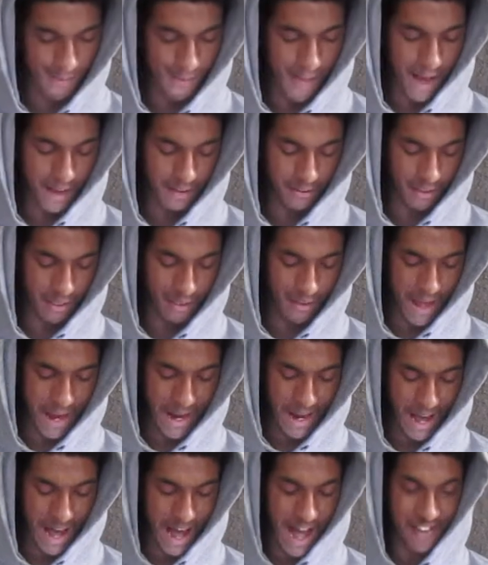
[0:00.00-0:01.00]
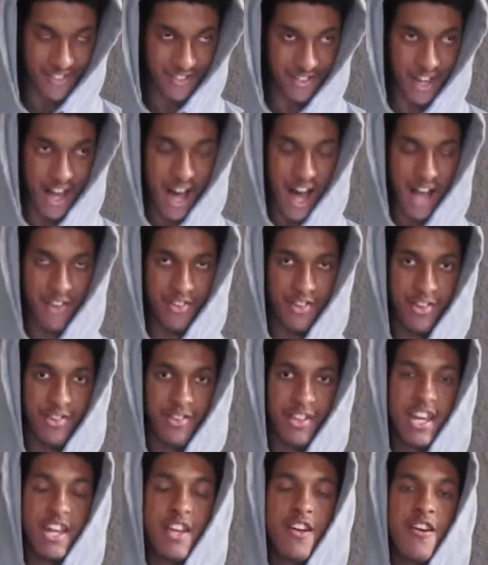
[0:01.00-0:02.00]
Like, like I, I just
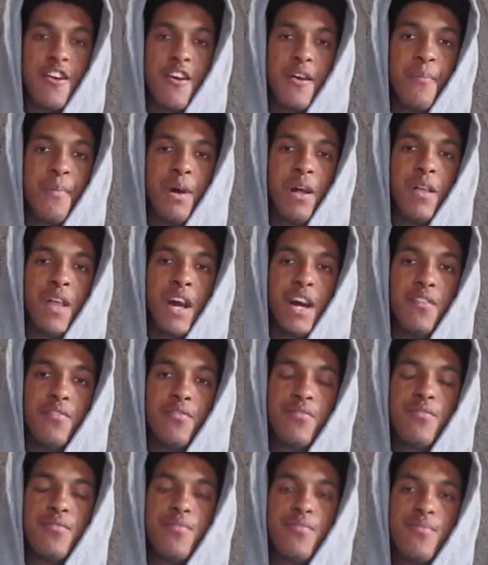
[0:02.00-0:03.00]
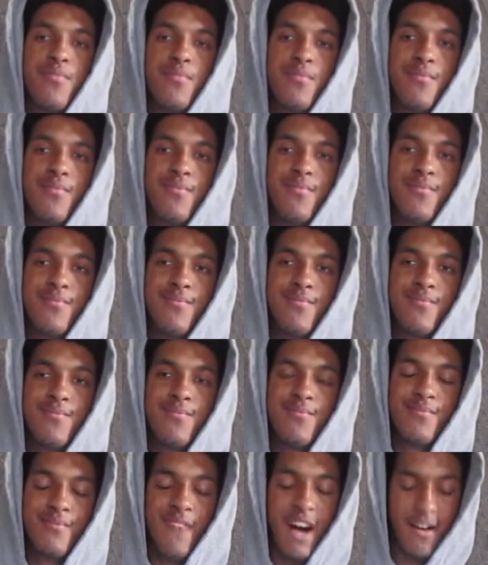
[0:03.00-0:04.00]
need her in my life.
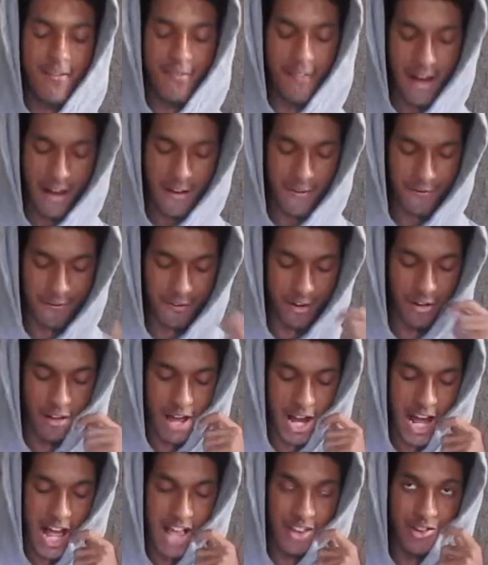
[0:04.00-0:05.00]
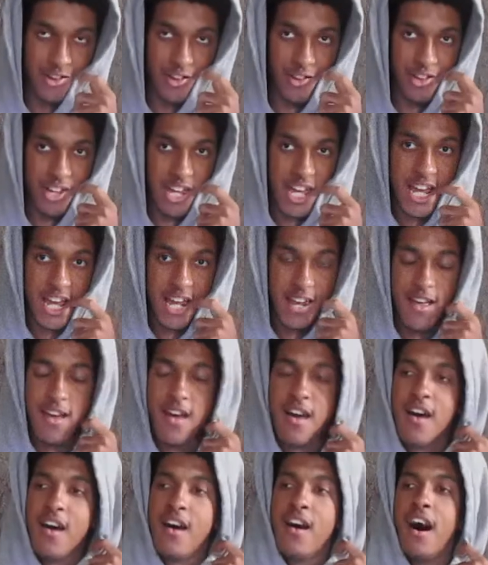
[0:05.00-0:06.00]
I, I feel like I just need,
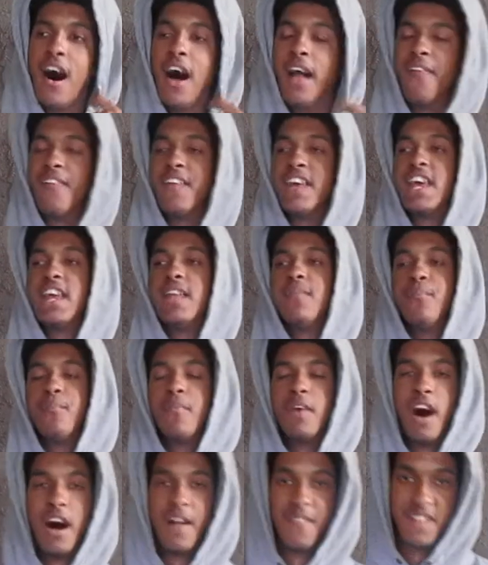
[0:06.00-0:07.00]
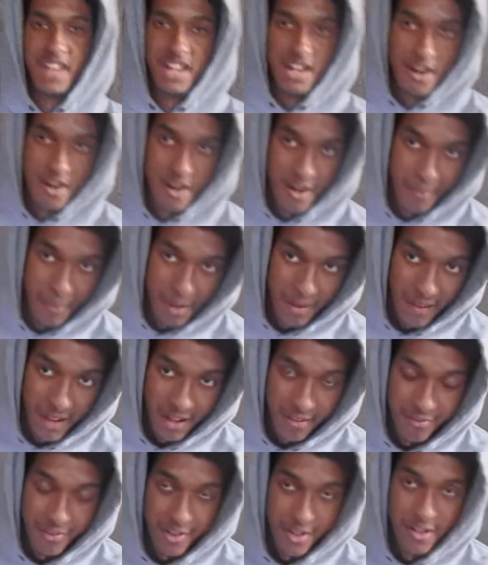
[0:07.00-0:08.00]
I need, I need her in my
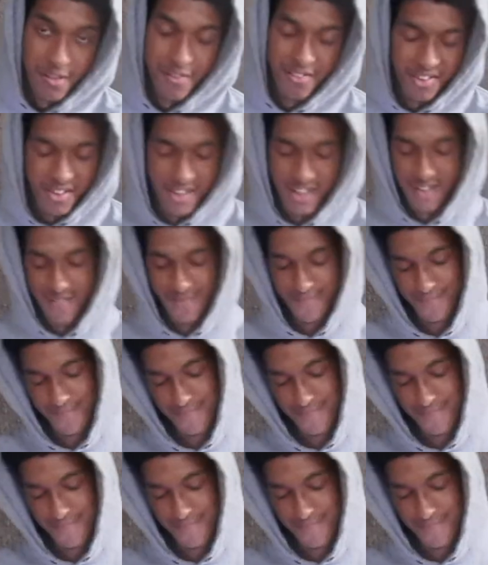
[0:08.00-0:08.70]
life. You know what I'm saying?